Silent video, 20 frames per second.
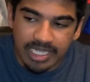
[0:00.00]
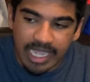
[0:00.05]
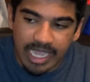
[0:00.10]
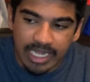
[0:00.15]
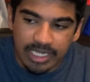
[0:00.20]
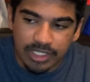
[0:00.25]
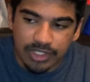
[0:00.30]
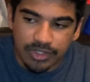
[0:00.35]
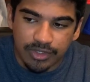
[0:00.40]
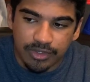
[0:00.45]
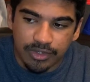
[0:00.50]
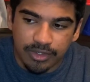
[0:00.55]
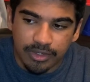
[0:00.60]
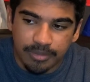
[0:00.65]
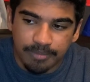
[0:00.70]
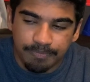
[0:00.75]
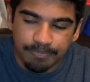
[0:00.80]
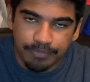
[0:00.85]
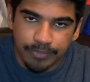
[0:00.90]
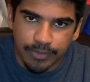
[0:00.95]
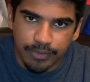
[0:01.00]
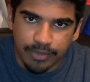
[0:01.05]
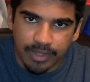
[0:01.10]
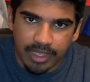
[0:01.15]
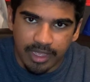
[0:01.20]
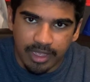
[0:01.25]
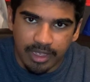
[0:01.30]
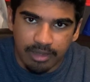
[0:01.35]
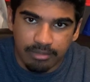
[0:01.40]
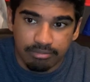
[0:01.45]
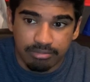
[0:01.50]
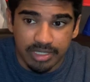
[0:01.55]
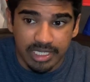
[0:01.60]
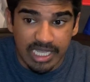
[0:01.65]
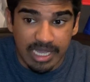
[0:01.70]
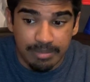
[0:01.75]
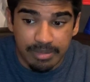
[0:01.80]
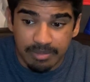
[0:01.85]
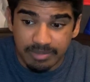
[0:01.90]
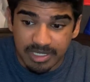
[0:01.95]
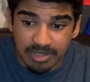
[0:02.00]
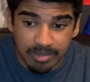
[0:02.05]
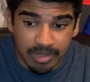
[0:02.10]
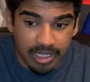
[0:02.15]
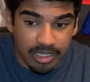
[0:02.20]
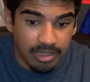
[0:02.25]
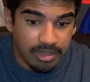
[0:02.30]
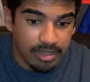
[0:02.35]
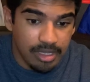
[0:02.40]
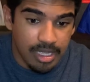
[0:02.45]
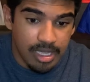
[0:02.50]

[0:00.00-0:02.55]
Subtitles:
answer, you can DM them to me.